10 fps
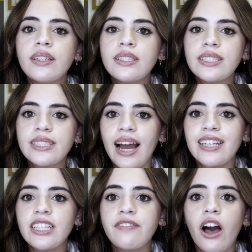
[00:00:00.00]
Signs
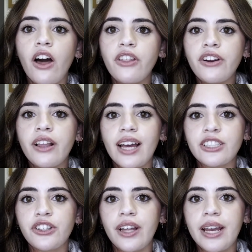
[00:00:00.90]
of other
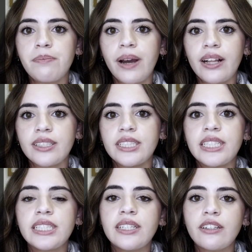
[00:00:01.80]
electrolyte
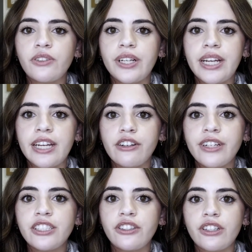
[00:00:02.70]
imbalances including
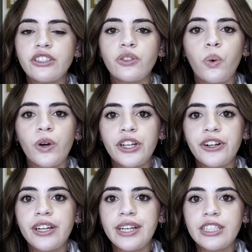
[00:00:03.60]
increased thirst or
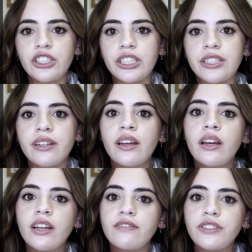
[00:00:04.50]
urination,
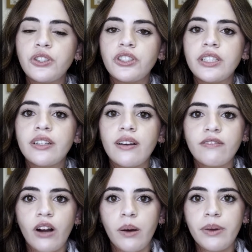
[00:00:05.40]
confusion,
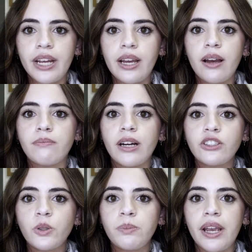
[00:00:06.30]
vomiting,
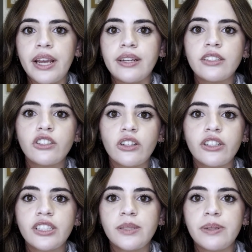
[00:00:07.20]
muscle pain,
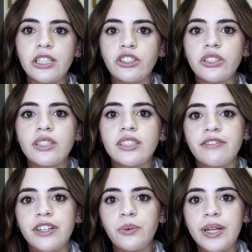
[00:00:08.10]
slurred speech,
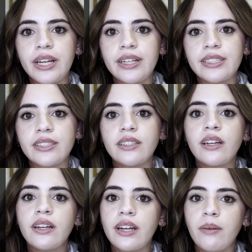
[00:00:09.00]
severe weakness,
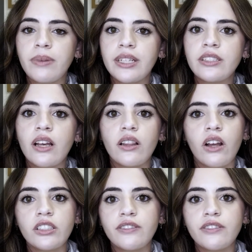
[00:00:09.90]
numbness, loss